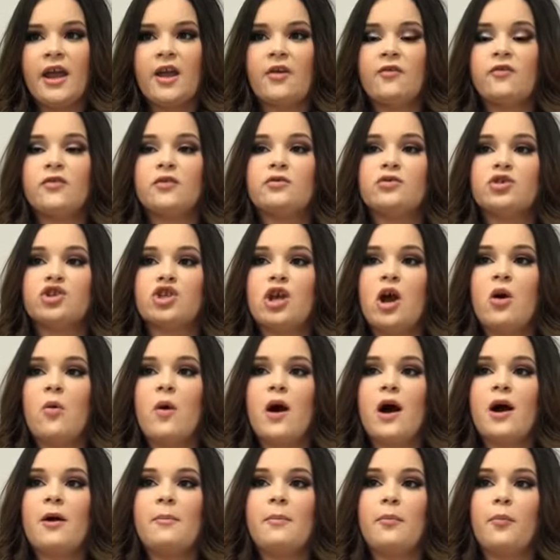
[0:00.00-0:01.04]
If you show
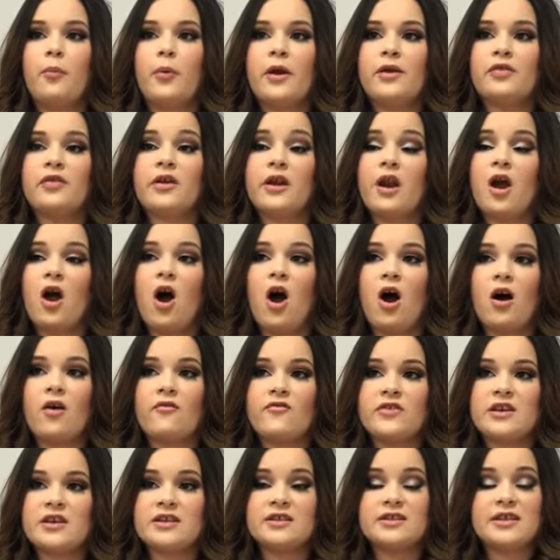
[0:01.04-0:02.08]
up with an
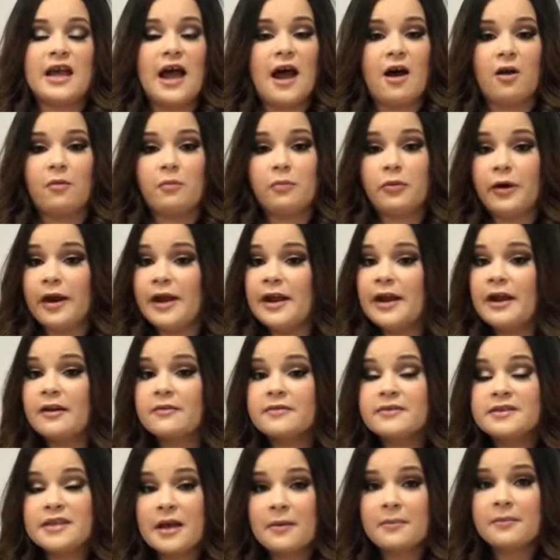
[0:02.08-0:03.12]
obvious outbreak of
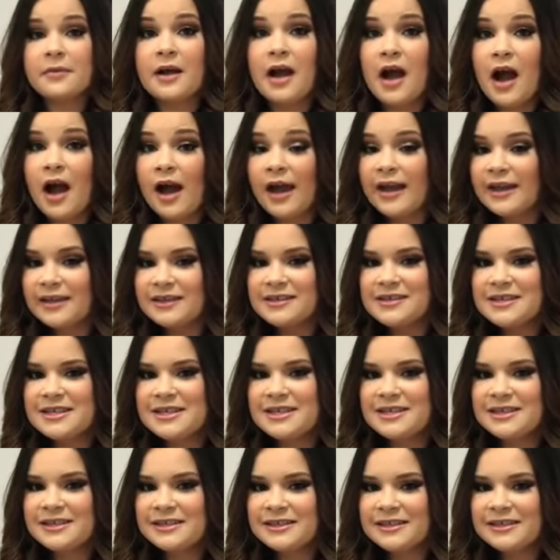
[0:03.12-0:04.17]
some kind,
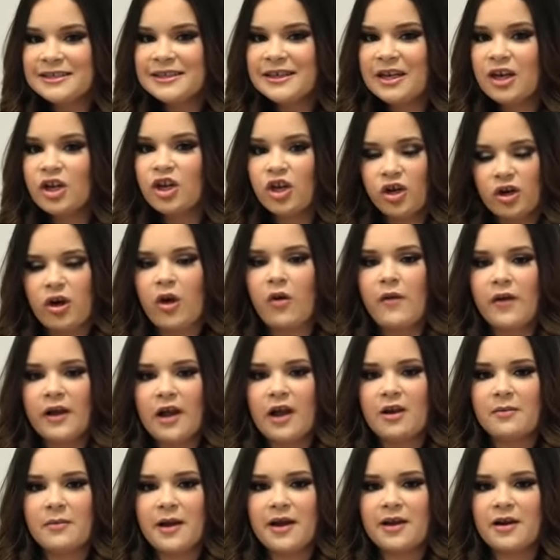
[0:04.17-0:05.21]
you're going
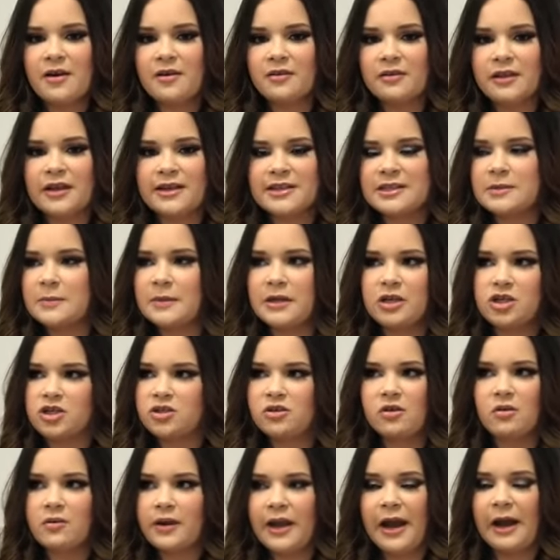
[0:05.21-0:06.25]
on my no list because you
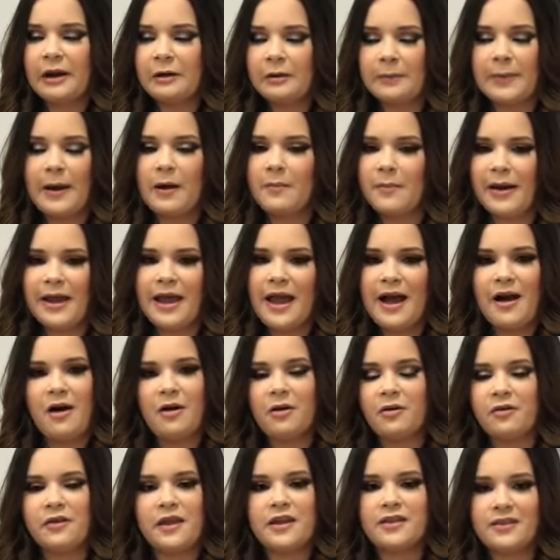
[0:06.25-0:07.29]
don't care about my
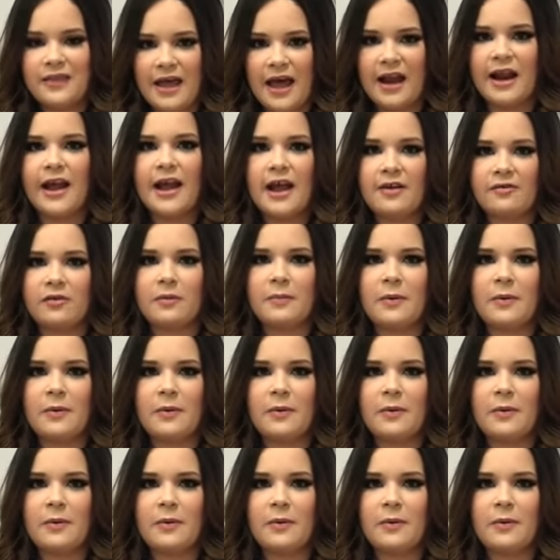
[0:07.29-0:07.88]
health and that I have a